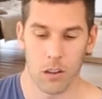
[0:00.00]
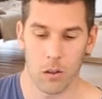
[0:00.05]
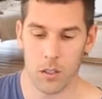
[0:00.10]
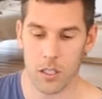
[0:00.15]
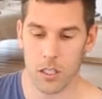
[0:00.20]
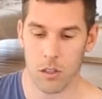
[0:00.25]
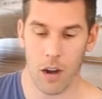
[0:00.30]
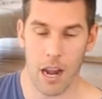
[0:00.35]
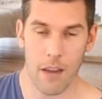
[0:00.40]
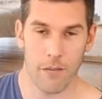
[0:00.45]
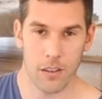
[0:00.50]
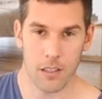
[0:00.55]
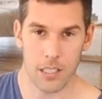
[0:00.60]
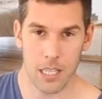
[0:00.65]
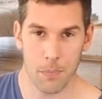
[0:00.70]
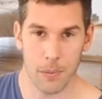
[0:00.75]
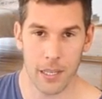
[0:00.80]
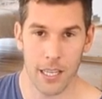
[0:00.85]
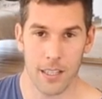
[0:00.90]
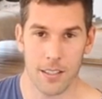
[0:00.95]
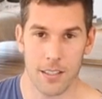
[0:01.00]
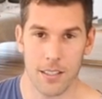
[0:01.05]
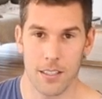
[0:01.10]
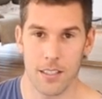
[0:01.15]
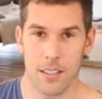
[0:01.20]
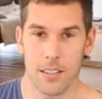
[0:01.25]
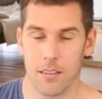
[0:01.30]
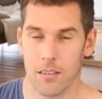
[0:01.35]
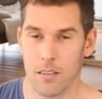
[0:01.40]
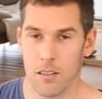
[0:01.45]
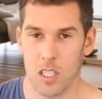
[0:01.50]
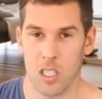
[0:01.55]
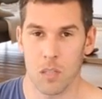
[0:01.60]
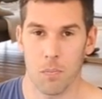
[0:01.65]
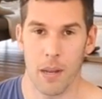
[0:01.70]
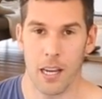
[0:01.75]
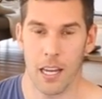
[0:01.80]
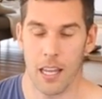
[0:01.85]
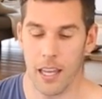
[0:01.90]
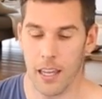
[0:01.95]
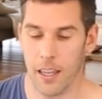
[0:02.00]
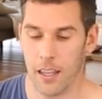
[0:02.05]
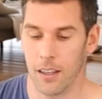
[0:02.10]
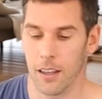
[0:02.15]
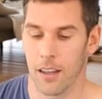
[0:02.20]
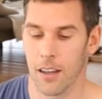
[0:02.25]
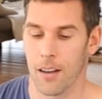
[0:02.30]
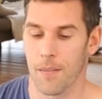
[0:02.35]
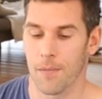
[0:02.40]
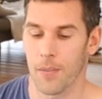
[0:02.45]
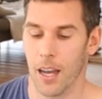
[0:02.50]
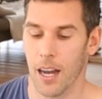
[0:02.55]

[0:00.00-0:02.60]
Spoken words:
looks great for dip kisses, spinning,